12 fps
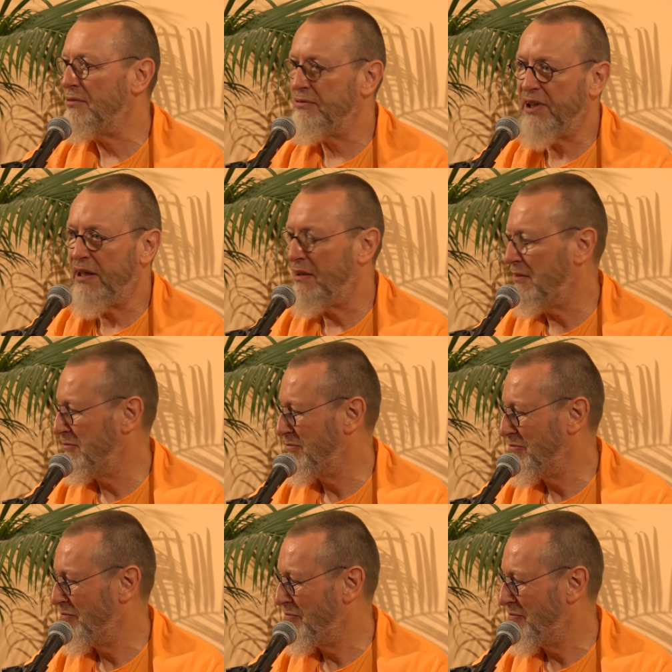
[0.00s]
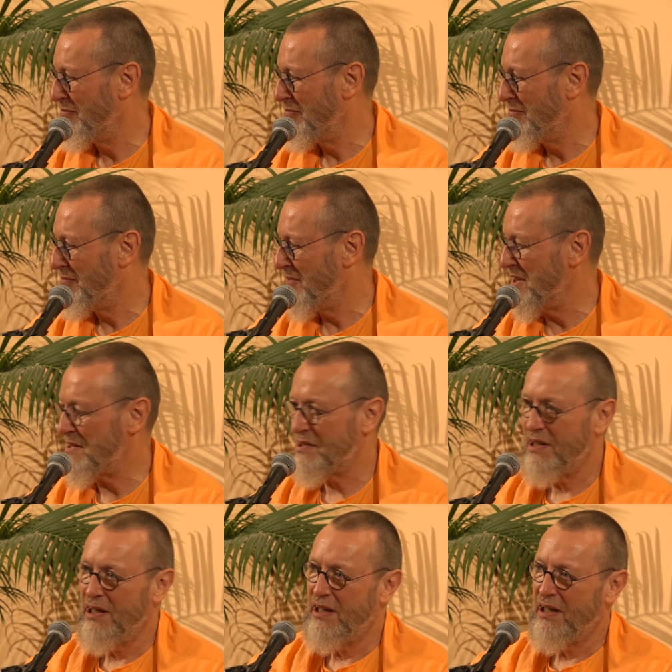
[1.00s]
fulfill
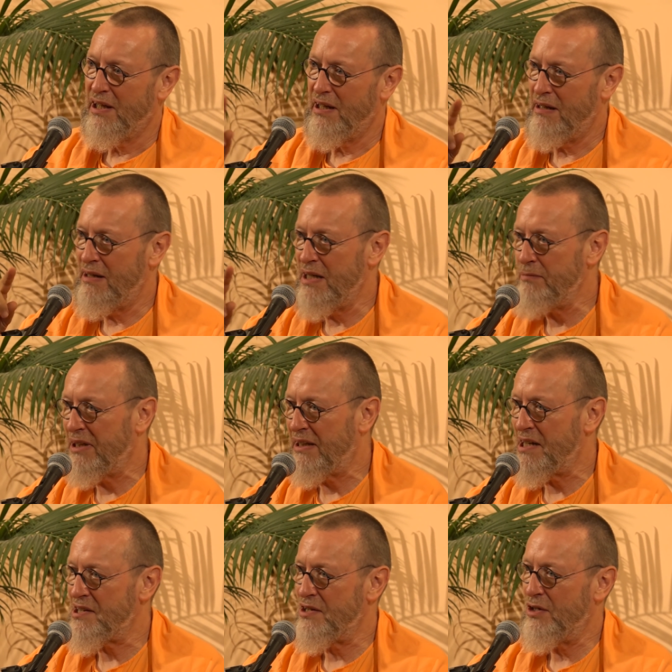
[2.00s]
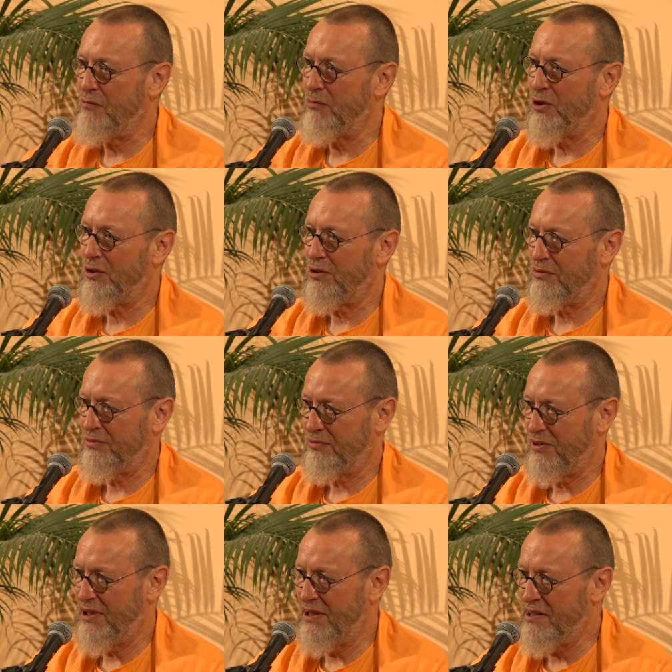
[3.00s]
this limitless number
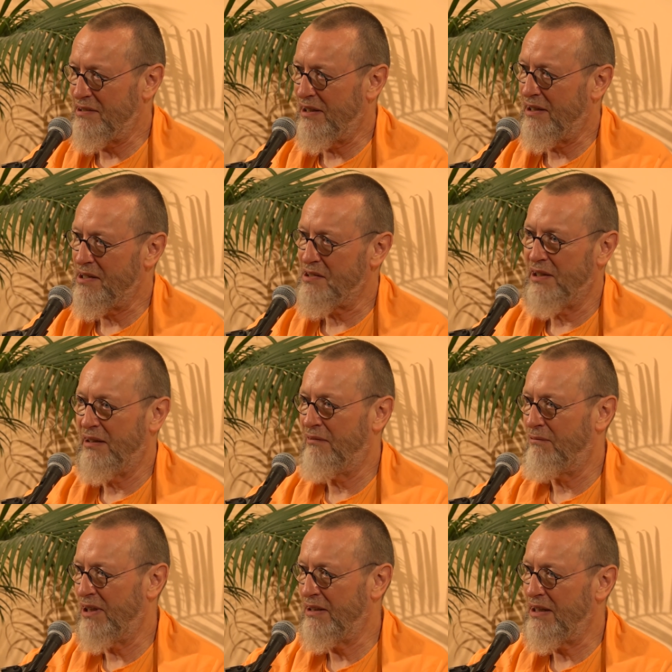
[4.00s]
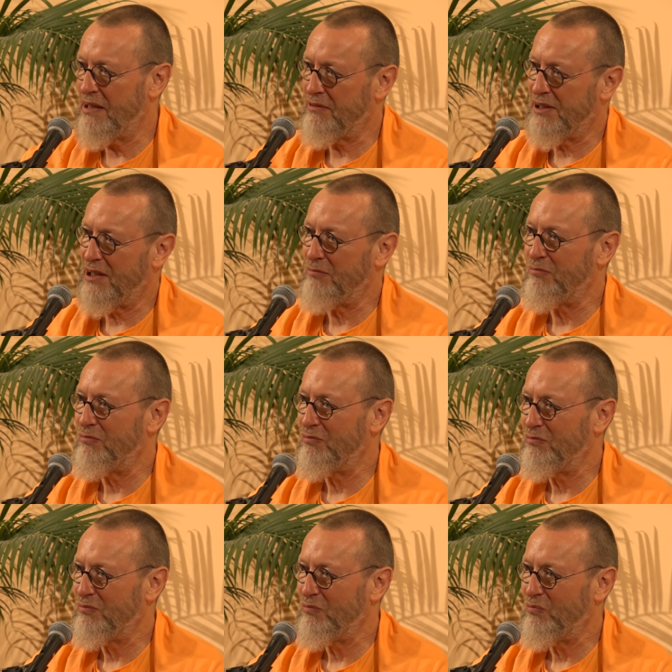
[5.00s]
of desires in one lifetime.